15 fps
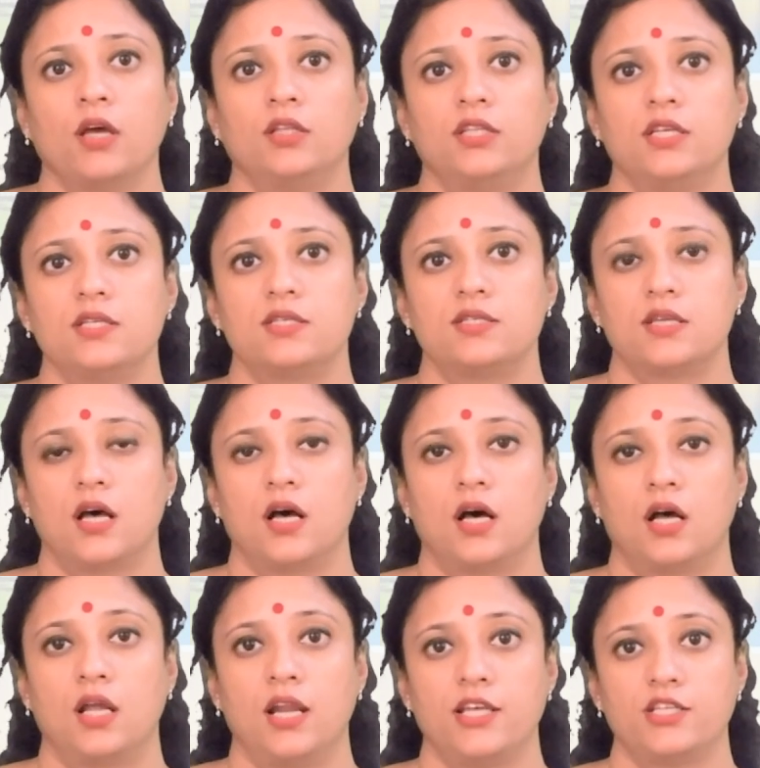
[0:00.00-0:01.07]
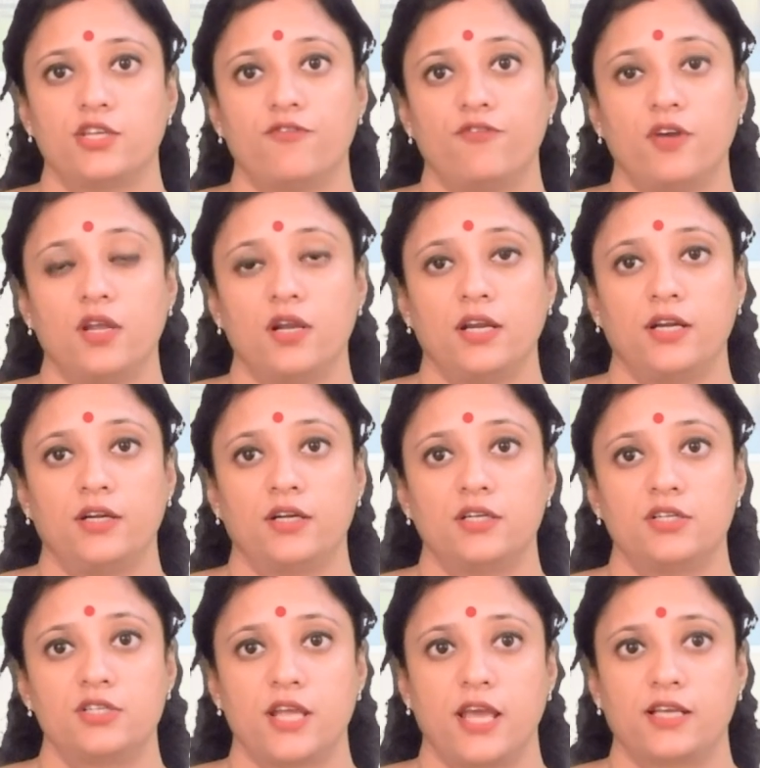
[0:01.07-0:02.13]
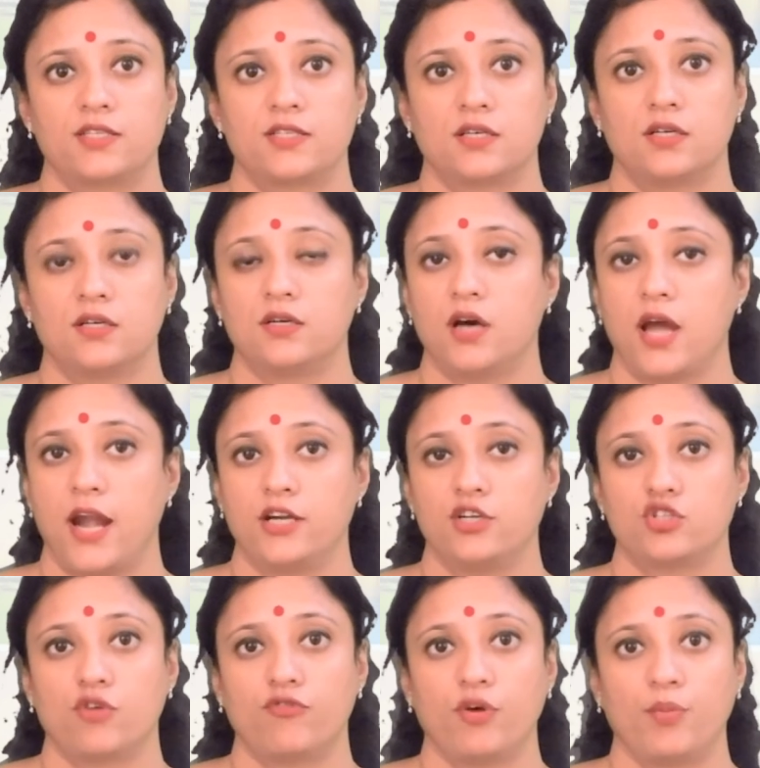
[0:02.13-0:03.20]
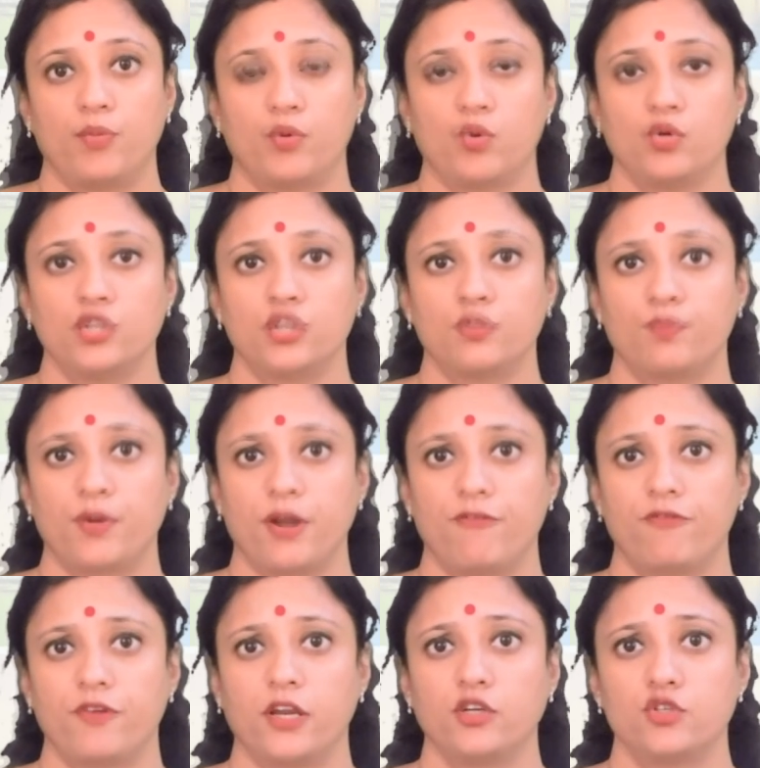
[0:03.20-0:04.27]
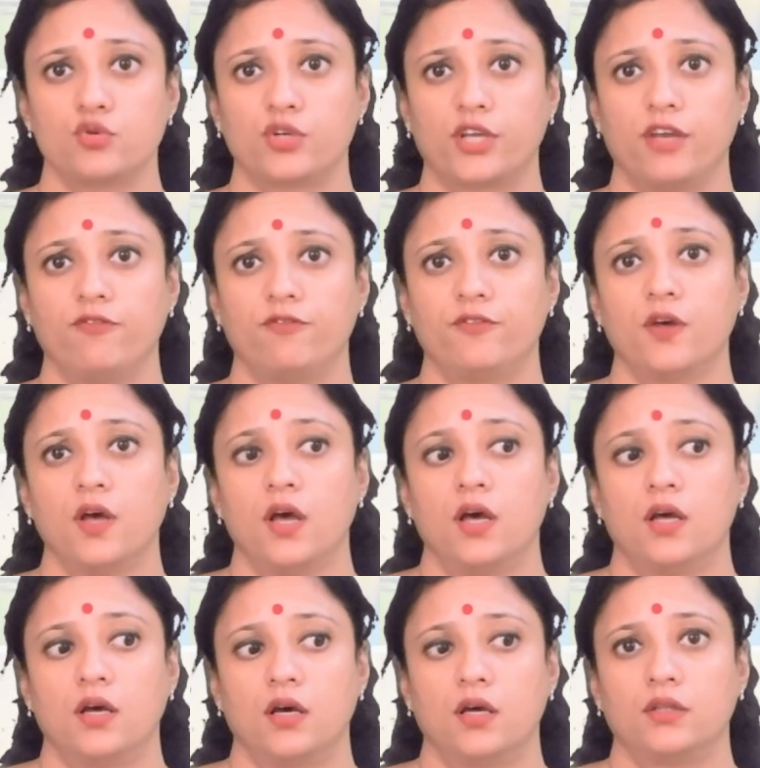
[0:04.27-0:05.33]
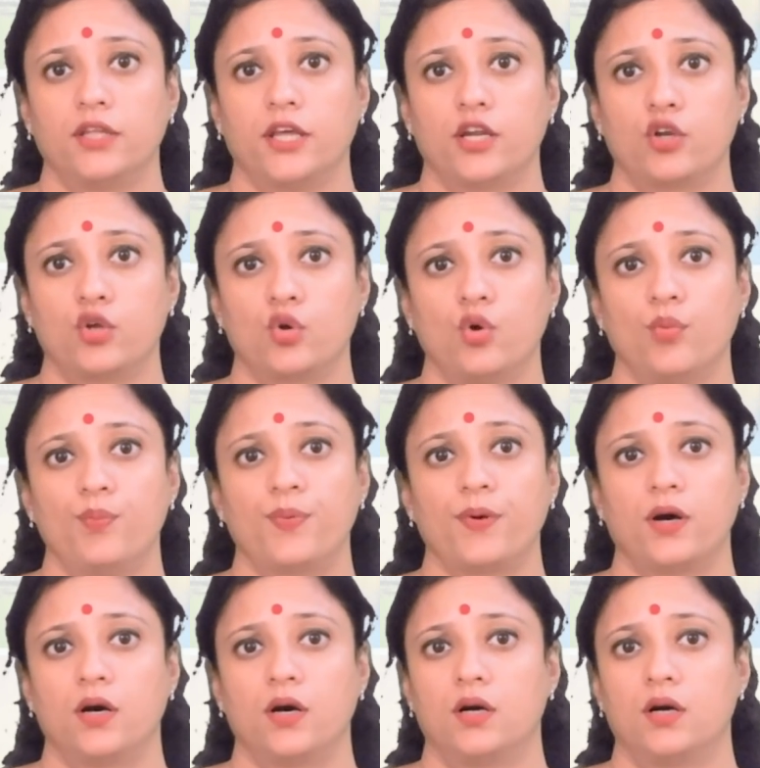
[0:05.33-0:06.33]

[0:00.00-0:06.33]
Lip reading: This laissez-faire leader takes a hands-off approach, preferring to give their group